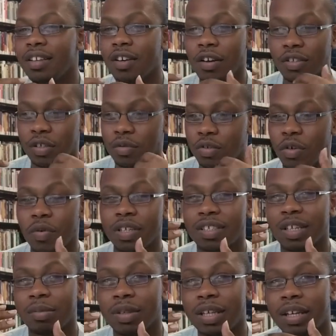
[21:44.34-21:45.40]
he's also doing
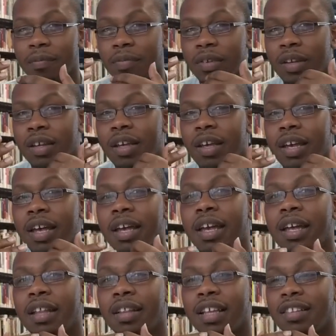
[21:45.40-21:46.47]
something
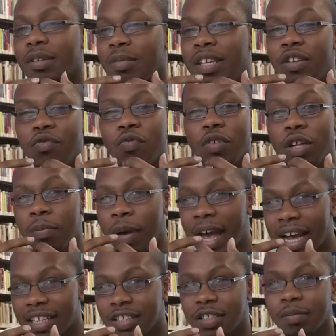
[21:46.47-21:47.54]
in like something he's really
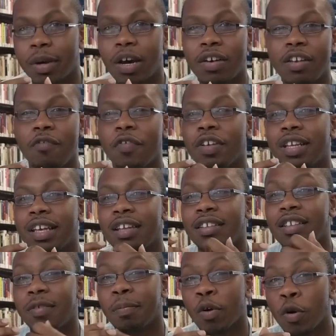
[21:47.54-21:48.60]
passionate about. He feels like
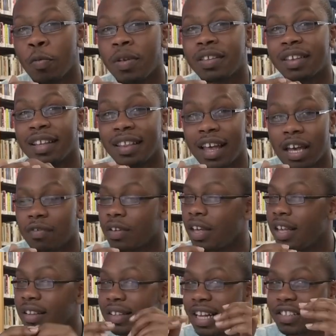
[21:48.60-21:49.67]
it's his purpose in life.
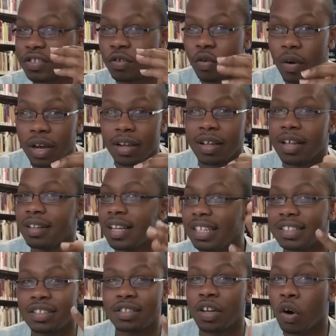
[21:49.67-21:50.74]
That's great.
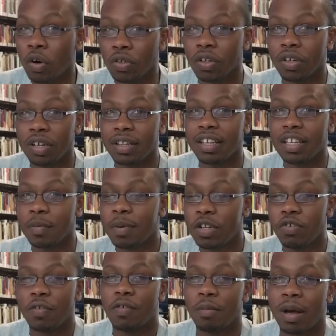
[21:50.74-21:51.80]
Those are good things to
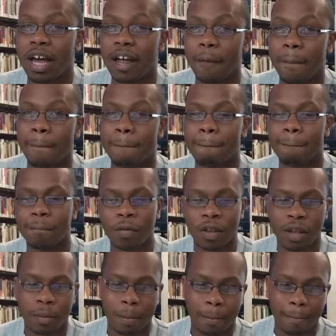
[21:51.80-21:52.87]
be driven by.
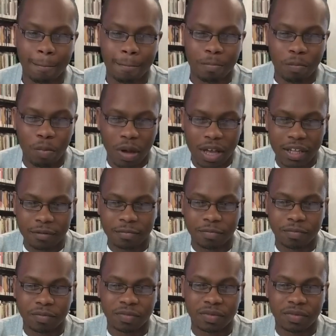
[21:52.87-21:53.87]
But